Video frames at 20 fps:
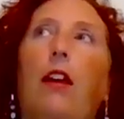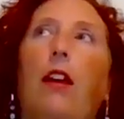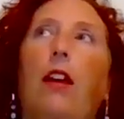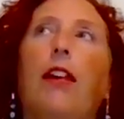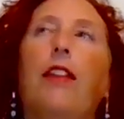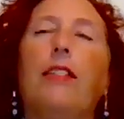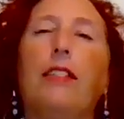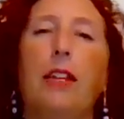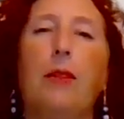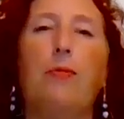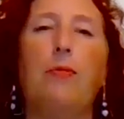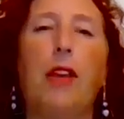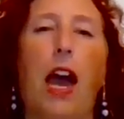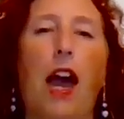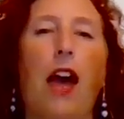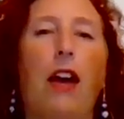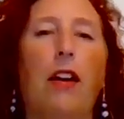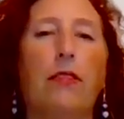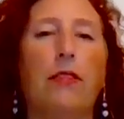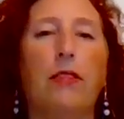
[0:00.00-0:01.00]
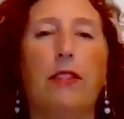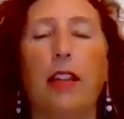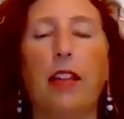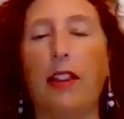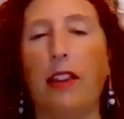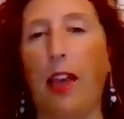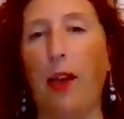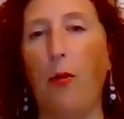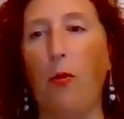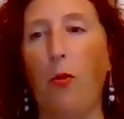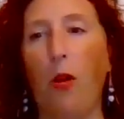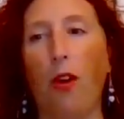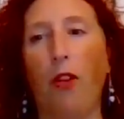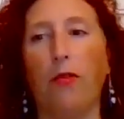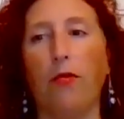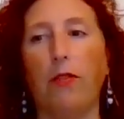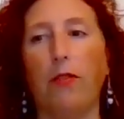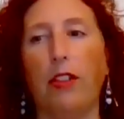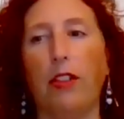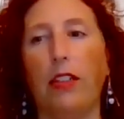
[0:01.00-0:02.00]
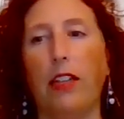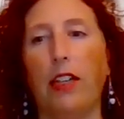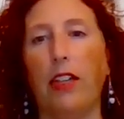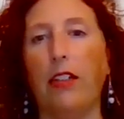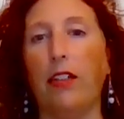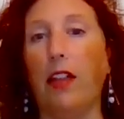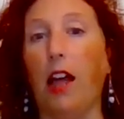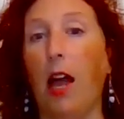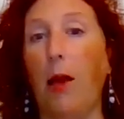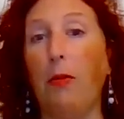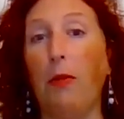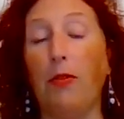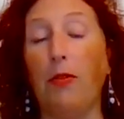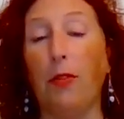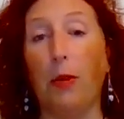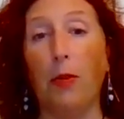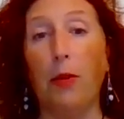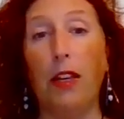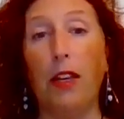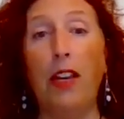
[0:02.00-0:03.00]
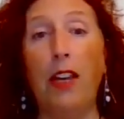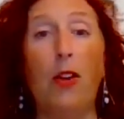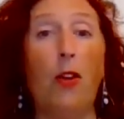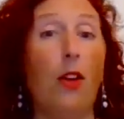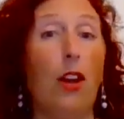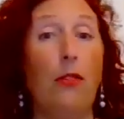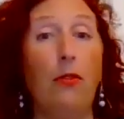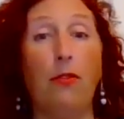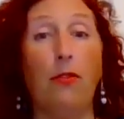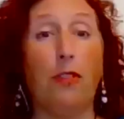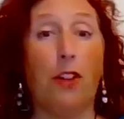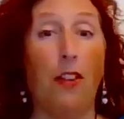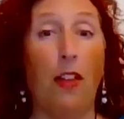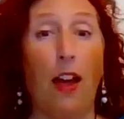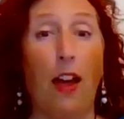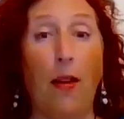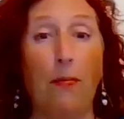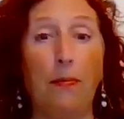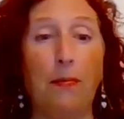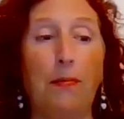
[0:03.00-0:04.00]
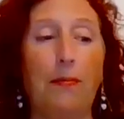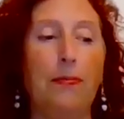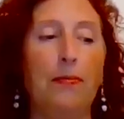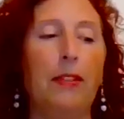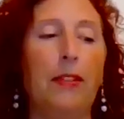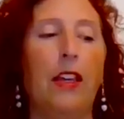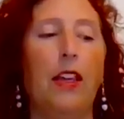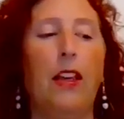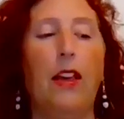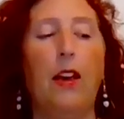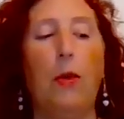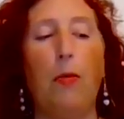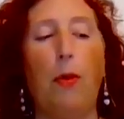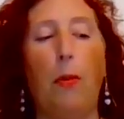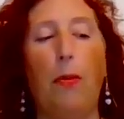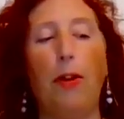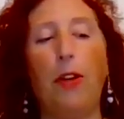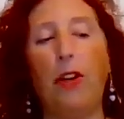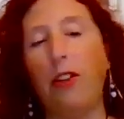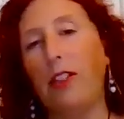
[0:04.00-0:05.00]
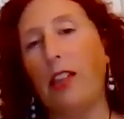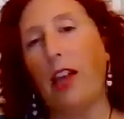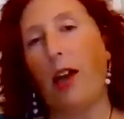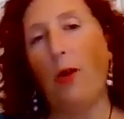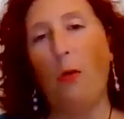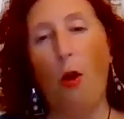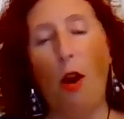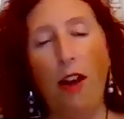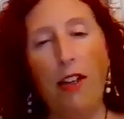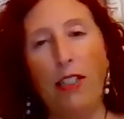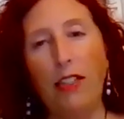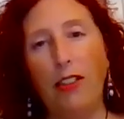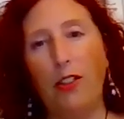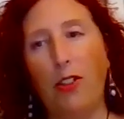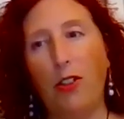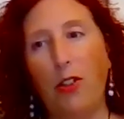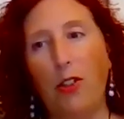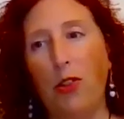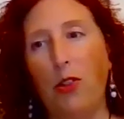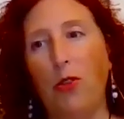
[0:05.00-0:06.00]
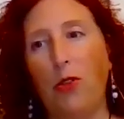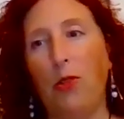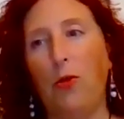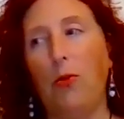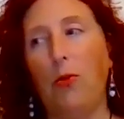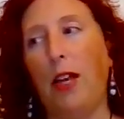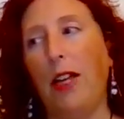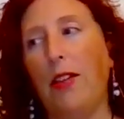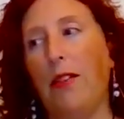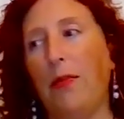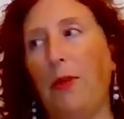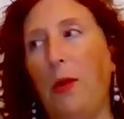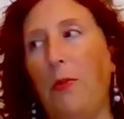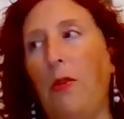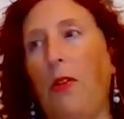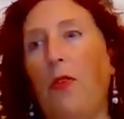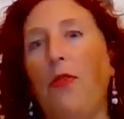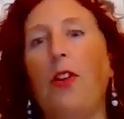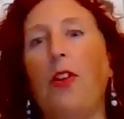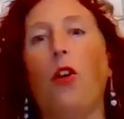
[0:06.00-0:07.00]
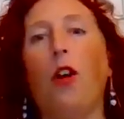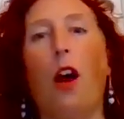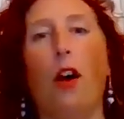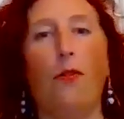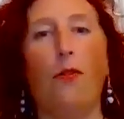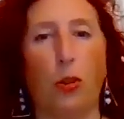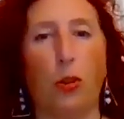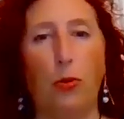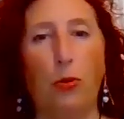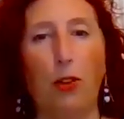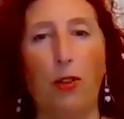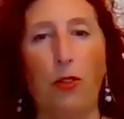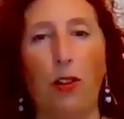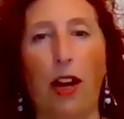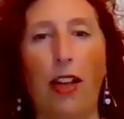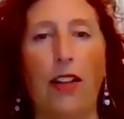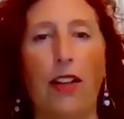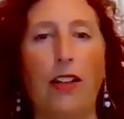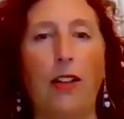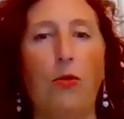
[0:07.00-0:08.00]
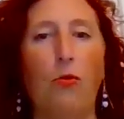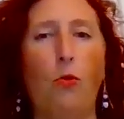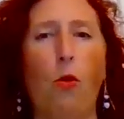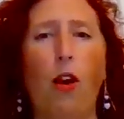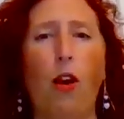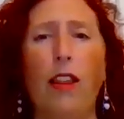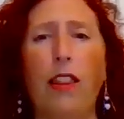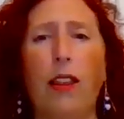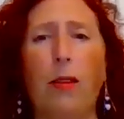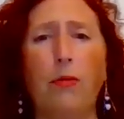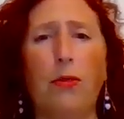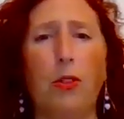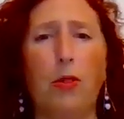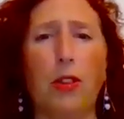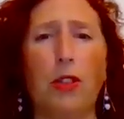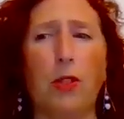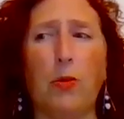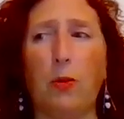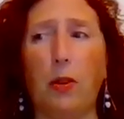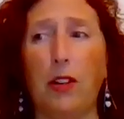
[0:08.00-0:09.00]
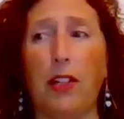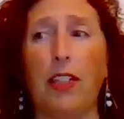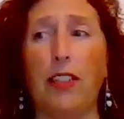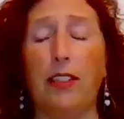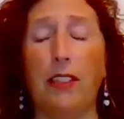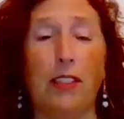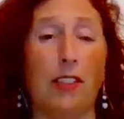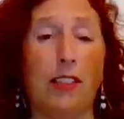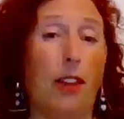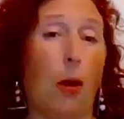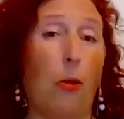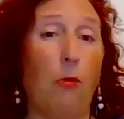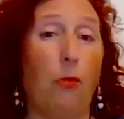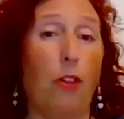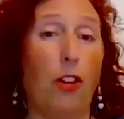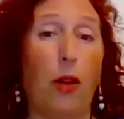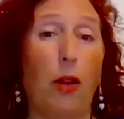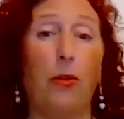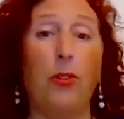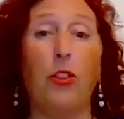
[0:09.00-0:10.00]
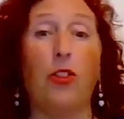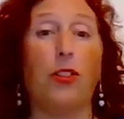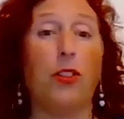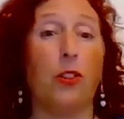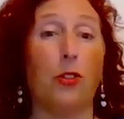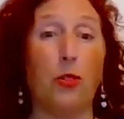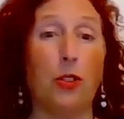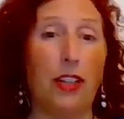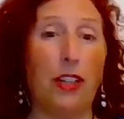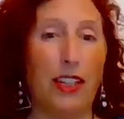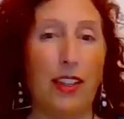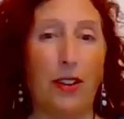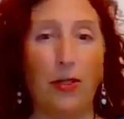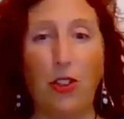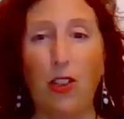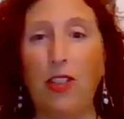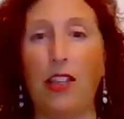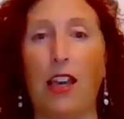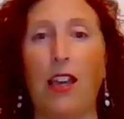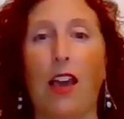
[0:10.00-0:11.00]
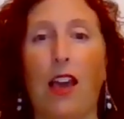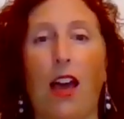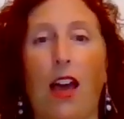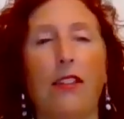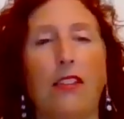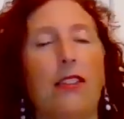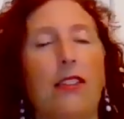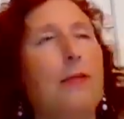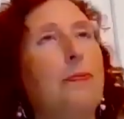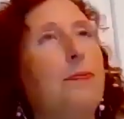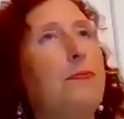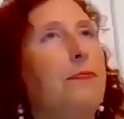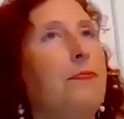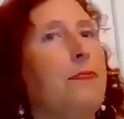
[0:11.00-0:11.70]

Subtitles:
like deep down, that they weren't really in alignment for me or even for them. But because I wanted to make people feel comfortable, right? I didn't want them to experience discomfort. I would just agree, just say yes.